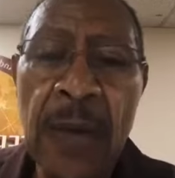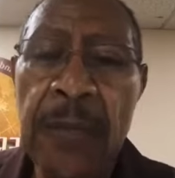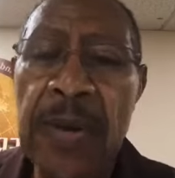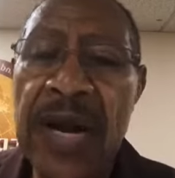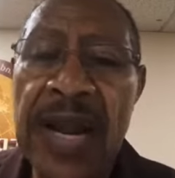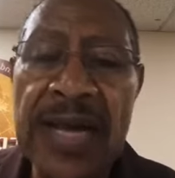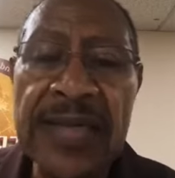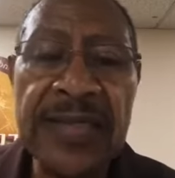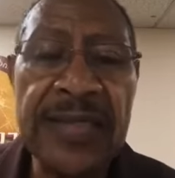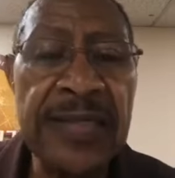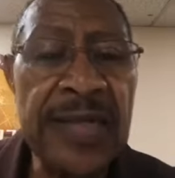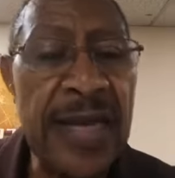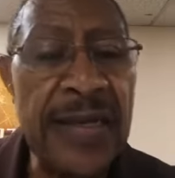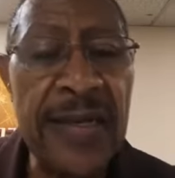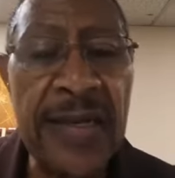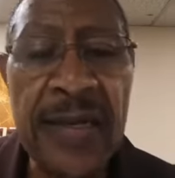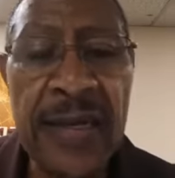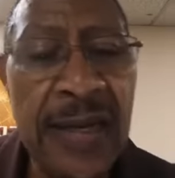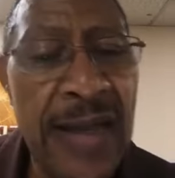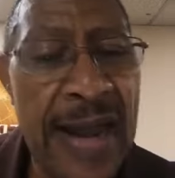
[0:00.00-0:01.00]
But I
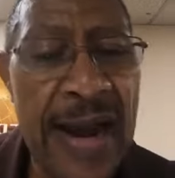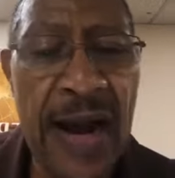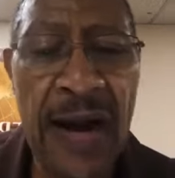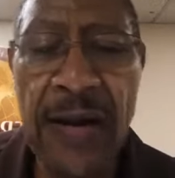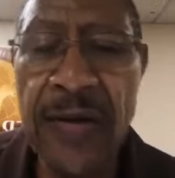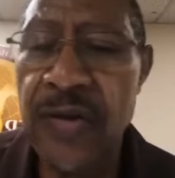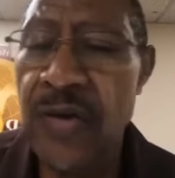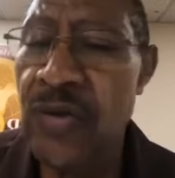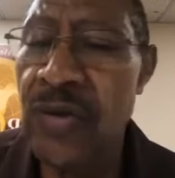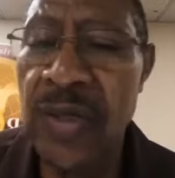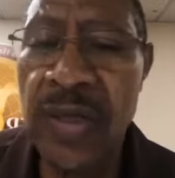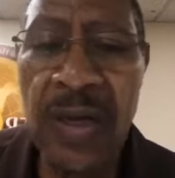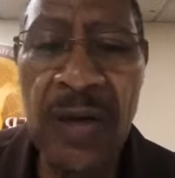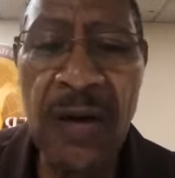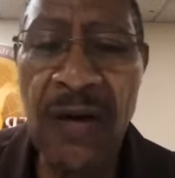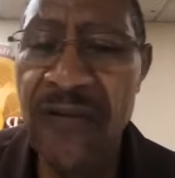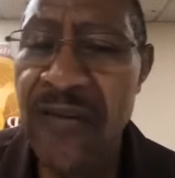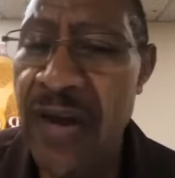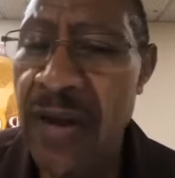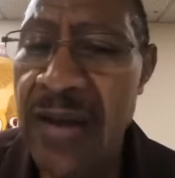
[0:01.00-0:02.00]
declare you can
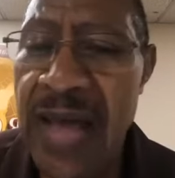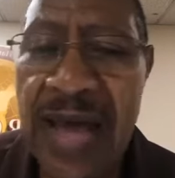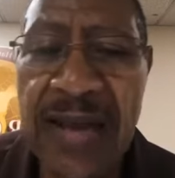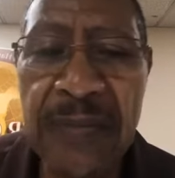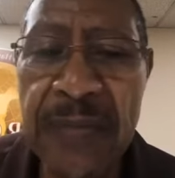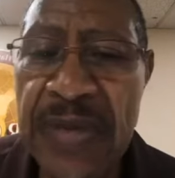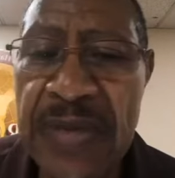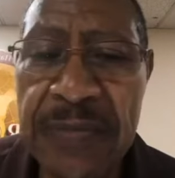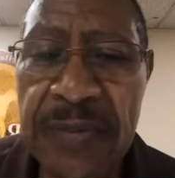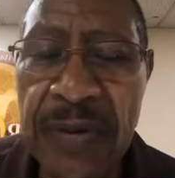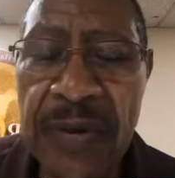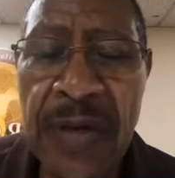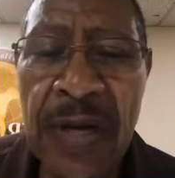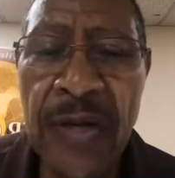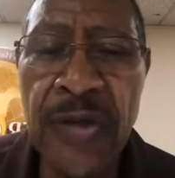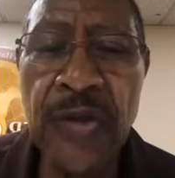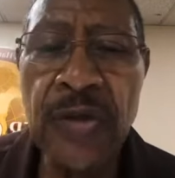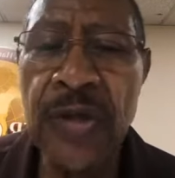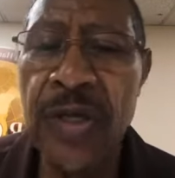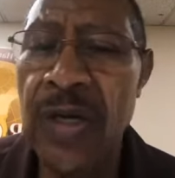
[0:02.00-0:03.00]
love hell out of people.
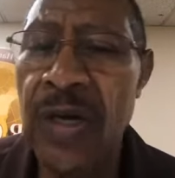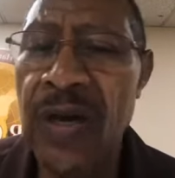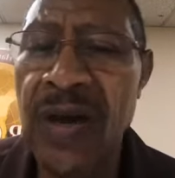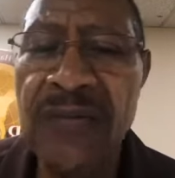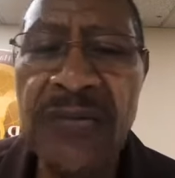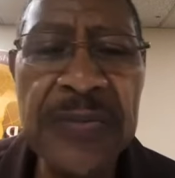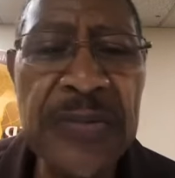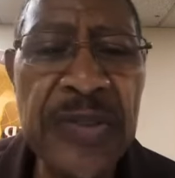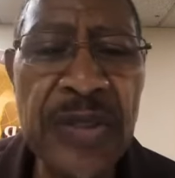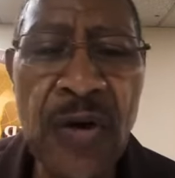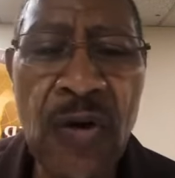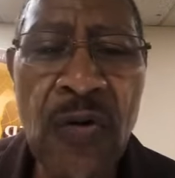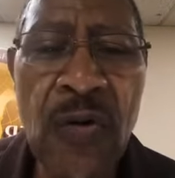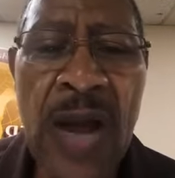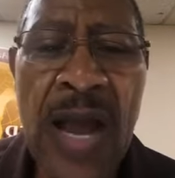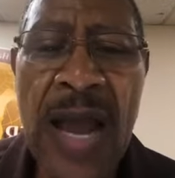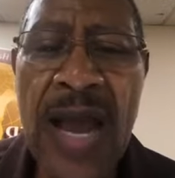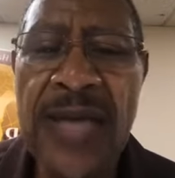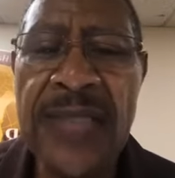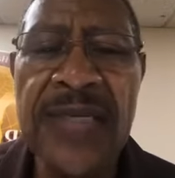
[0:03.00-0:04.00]
You can love them so
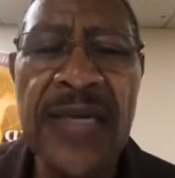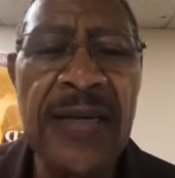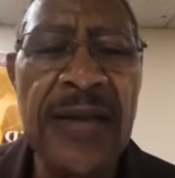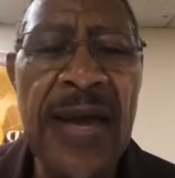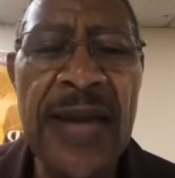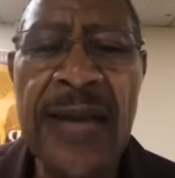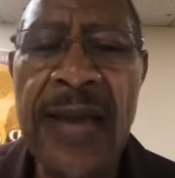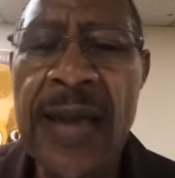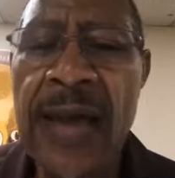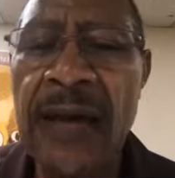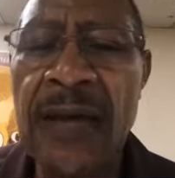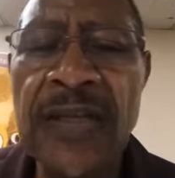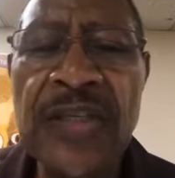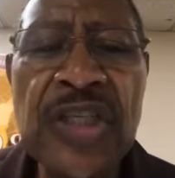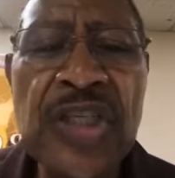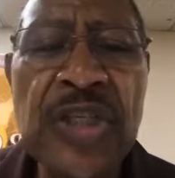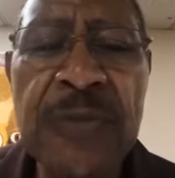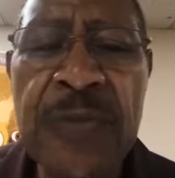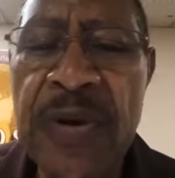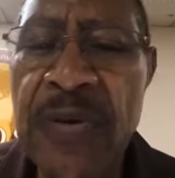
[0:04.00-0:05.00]
until that
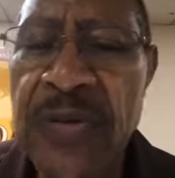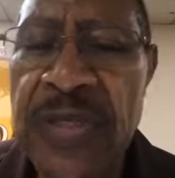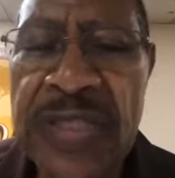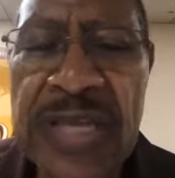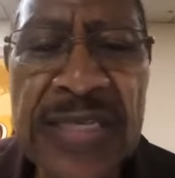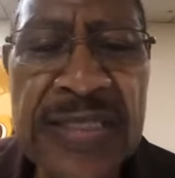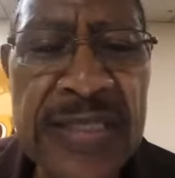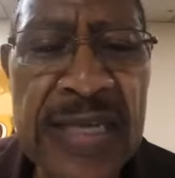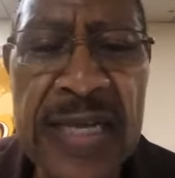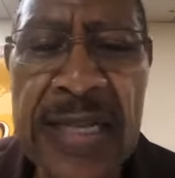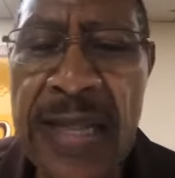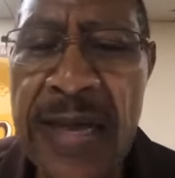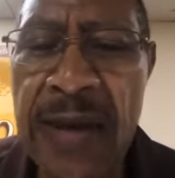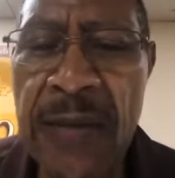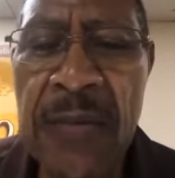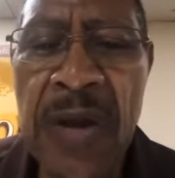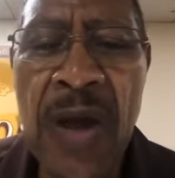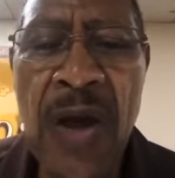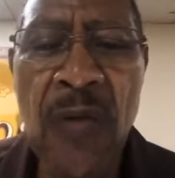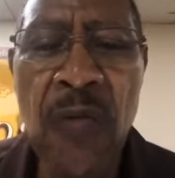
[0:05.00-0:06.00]
hellish spirit that's in
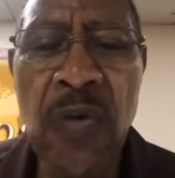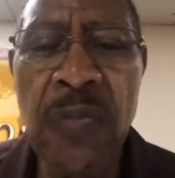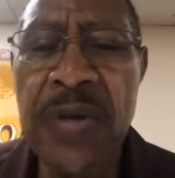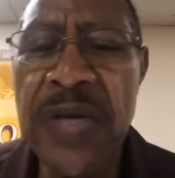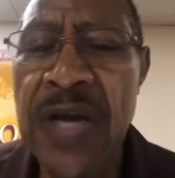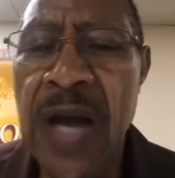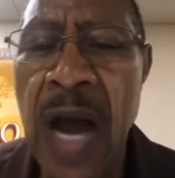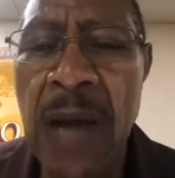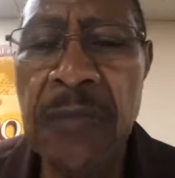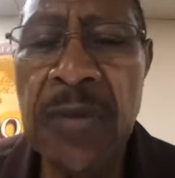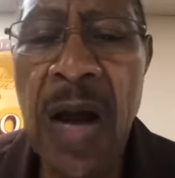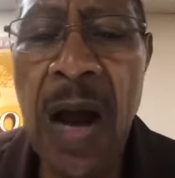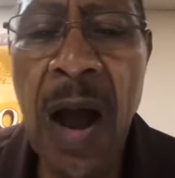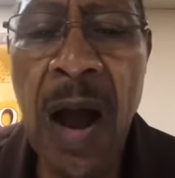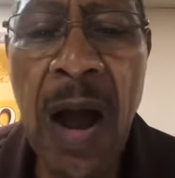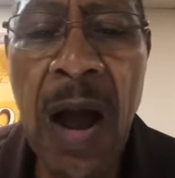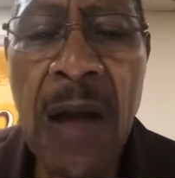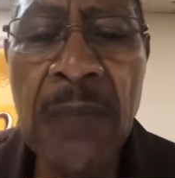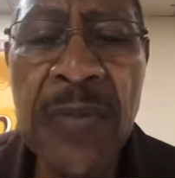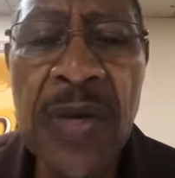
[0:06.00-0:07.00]
them will become
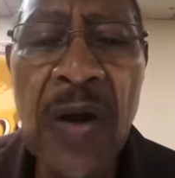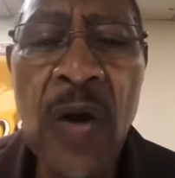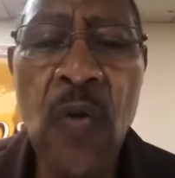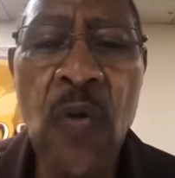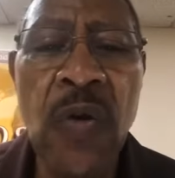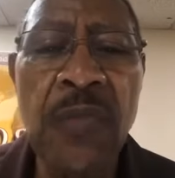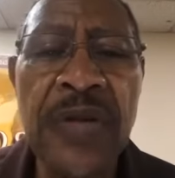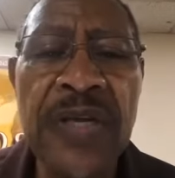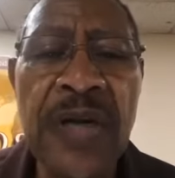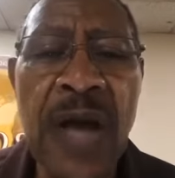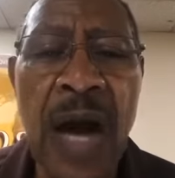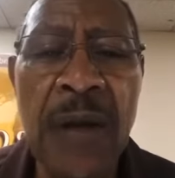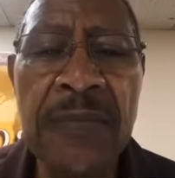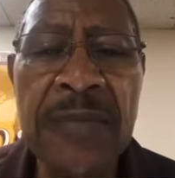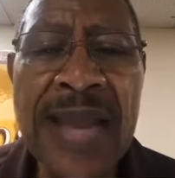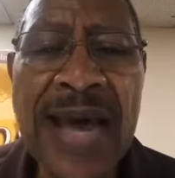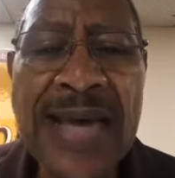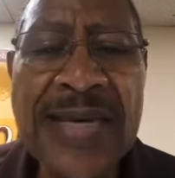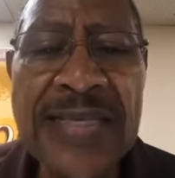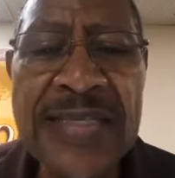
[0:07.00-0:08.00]
calm, will
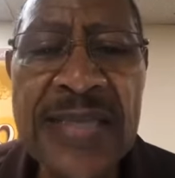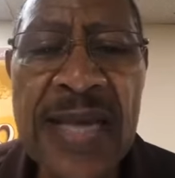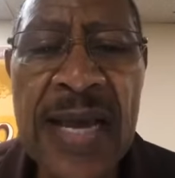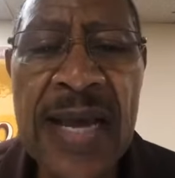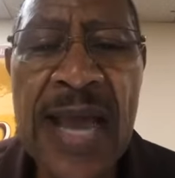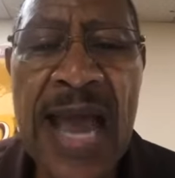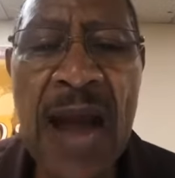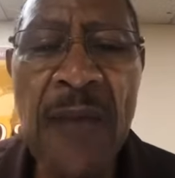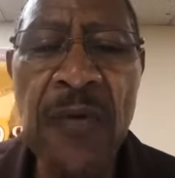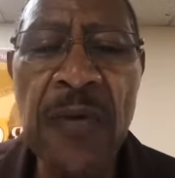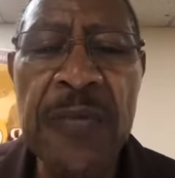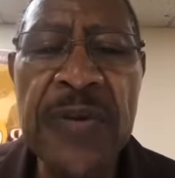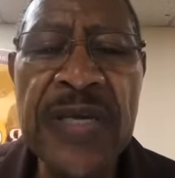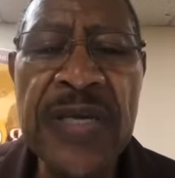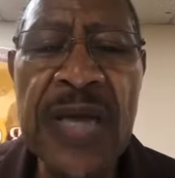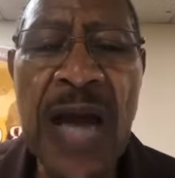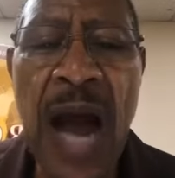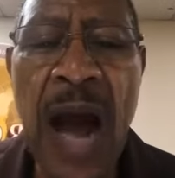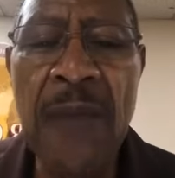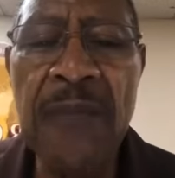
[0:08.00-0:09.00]
become nice, and will
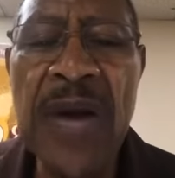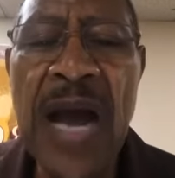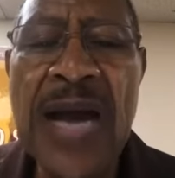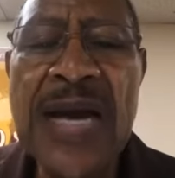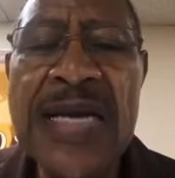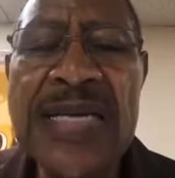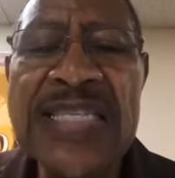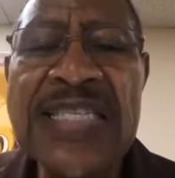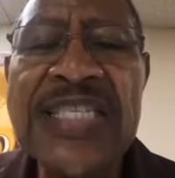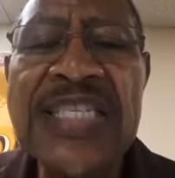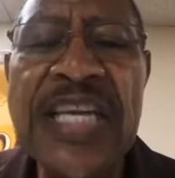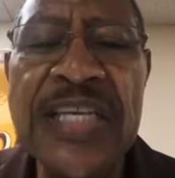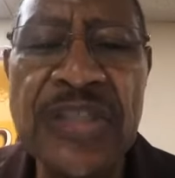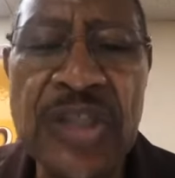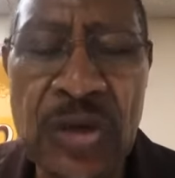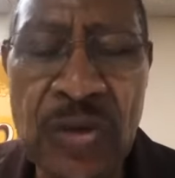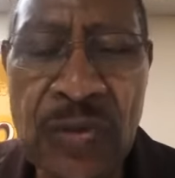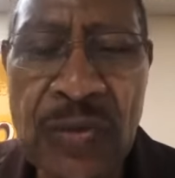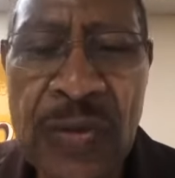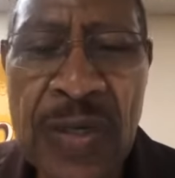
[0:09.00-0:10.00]
become
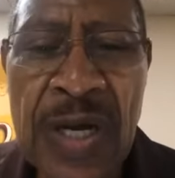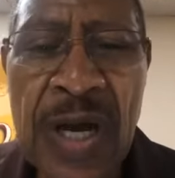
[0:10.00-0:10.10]
gentle.